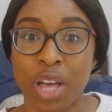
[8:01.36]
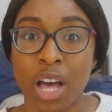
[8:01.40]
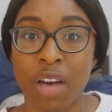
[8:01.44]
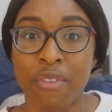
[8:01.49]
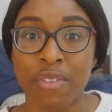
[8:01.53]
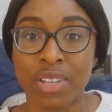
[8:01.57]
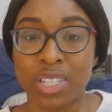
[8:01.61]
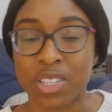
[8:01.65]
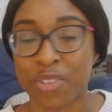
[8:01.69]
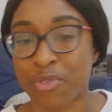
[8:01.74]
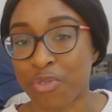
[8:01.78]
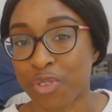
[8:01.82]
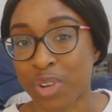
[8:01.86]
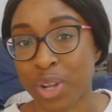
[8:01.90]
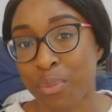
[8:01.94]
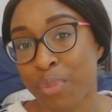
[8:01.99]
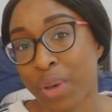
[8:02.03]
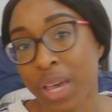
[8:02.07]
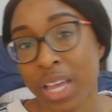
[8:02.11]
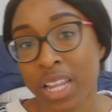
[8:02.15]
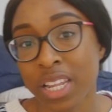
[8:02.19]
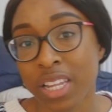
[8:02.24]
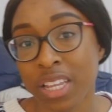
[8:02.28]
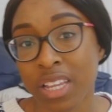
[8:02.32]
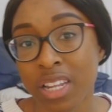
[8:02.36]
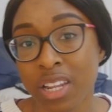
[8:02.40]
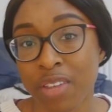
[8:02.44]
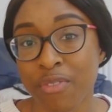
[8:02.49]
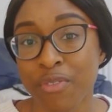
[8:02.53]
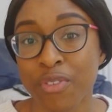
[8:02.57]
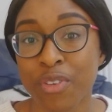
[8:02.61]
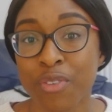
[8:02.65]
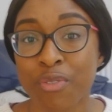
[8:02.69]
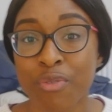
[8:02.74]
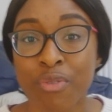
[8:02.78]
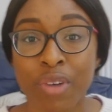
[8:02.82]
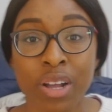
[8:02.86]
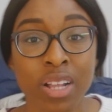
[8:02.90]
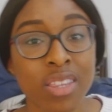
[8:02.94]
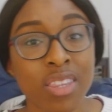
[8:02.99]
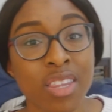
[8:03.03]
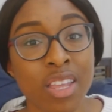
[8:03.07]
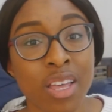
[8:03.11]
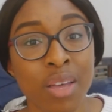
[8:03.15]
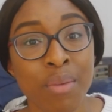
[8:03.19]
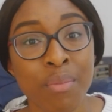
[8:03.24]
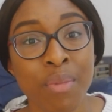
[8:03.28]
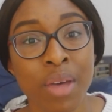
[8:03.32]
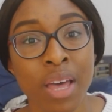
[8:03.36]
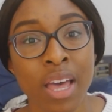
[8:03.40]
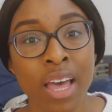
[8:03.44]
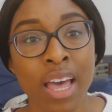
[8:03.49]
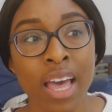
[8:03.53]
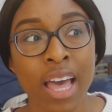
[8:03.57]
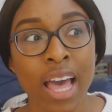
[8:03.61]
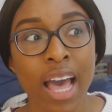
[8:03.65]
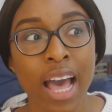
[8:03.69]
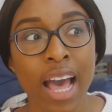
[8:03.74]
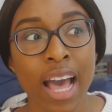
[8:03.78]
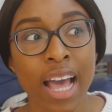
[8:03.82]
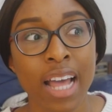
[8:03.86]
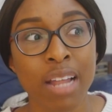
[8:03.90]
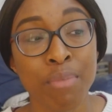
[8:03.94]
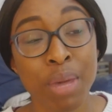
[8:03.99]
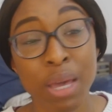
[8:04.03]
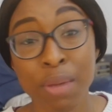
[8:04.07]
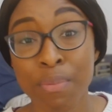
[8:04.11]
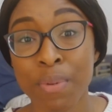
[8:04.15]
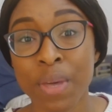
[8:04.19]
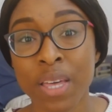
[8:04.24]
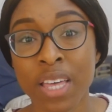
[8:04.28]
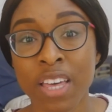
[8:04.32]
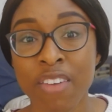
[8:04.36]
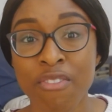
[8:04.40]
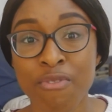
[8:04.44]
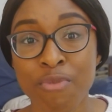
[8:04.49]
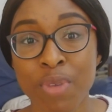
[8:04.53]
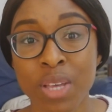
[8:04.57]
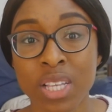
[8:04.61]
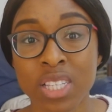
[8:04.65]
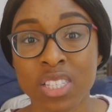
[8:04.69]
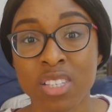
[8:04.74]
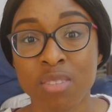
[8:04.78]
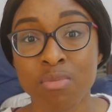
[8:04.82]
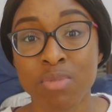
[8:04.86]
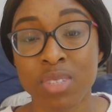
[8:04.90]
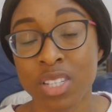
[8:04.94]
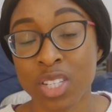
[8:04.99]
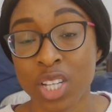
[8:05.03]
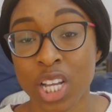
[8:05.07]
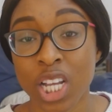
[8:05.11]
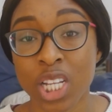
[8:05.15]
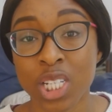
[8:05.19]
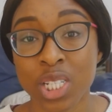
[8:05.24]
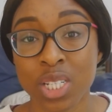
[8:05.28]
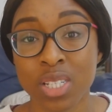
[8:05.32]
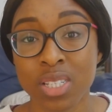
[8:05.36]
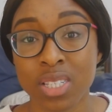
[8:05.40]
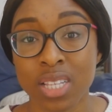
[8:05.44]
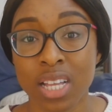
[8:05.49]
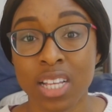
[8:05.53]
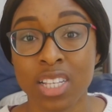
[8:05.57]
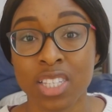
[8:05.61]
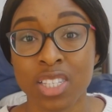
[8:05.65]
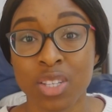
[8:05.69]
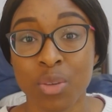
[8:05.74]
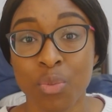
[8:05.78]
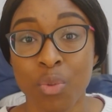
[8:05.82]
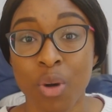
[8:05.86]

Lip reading: you have a different opinion, if you've read them, and maybe give me some suggestions as to